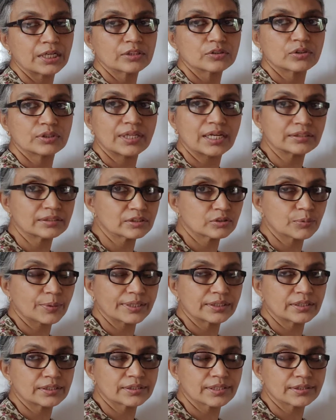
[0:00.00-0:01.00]
So that is
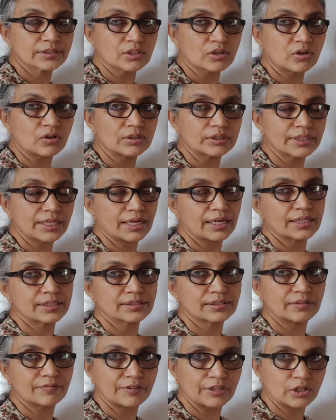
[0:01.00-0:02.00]
why this is called
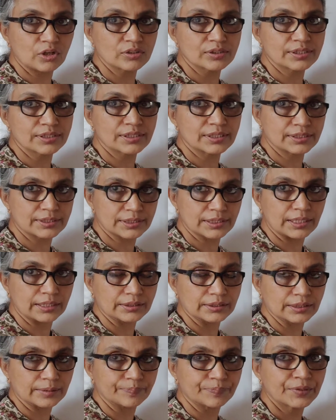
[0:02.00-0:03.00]
as the velocity
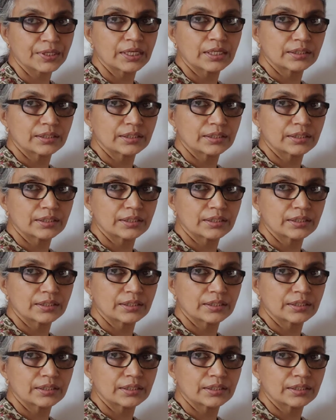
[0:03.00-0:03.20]
selector.